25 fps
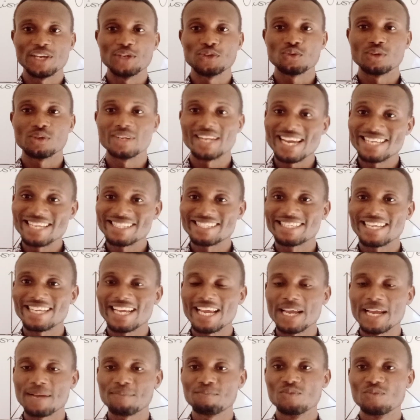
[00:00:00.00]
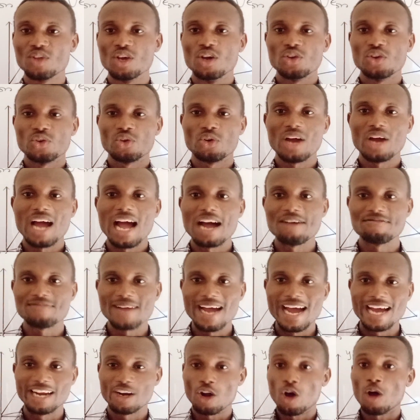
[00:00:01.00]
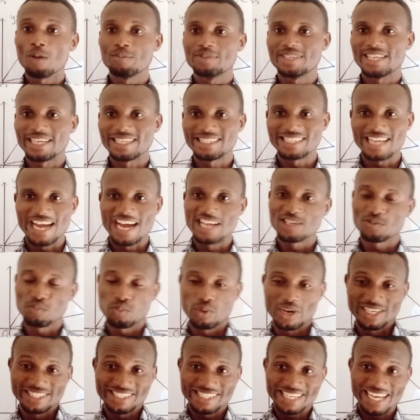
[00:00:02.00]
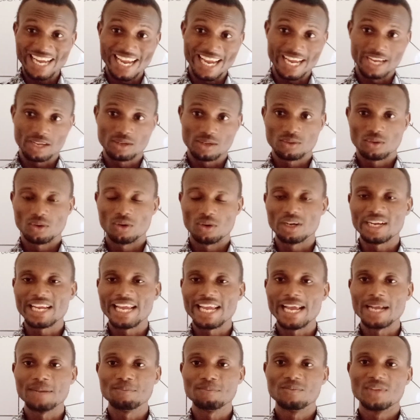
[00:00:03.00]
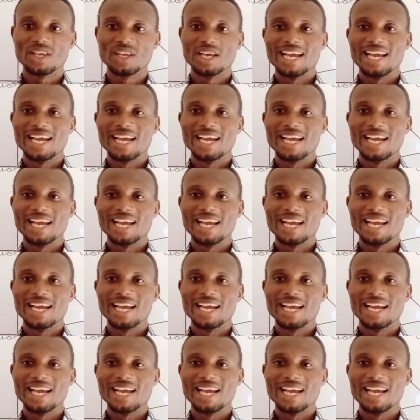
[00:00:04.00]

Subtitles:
So let's say you have an object at point A, okay,